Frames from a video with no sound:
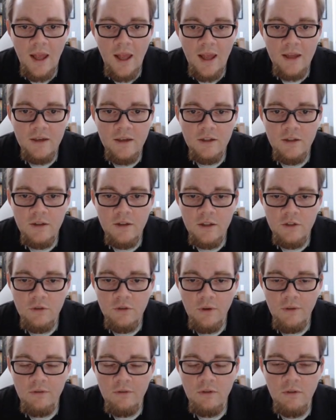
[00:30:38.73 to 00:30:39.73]
and the
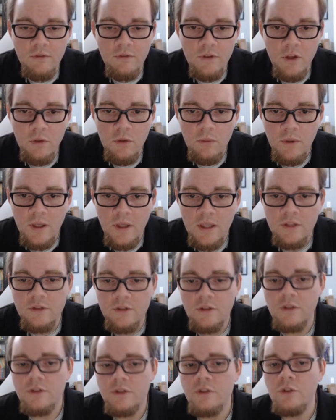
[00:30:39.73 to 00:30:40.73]
derivative of u
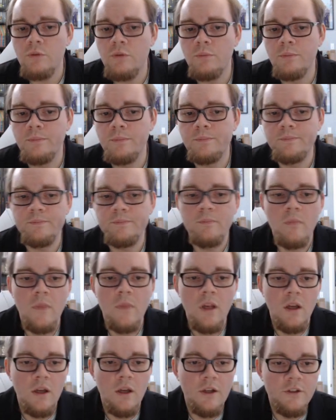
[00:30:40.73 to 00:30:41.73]
is just 2.
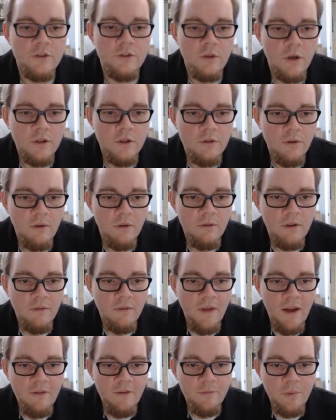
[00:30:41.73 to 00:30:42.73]
So our
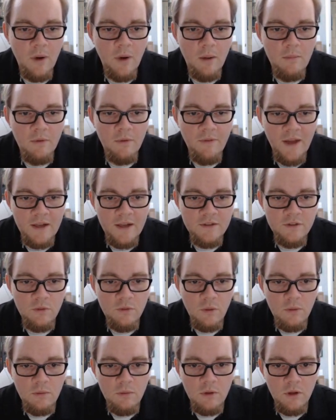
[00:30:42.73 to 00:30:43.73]
derivative f prime of x,
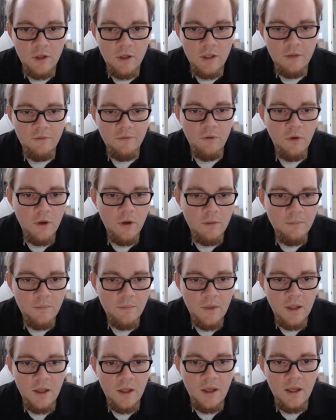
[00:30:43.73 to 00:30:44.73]
the one we're looking for,
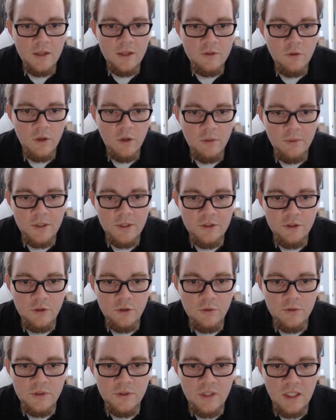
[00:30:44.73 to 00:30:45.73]
is going to be
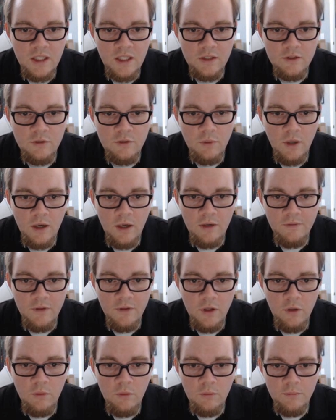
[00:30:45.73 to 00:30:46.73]
2 secant squared
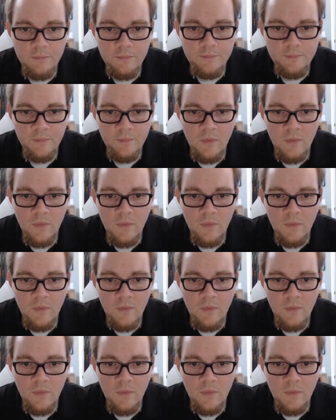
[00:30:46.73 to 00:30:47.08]
of u.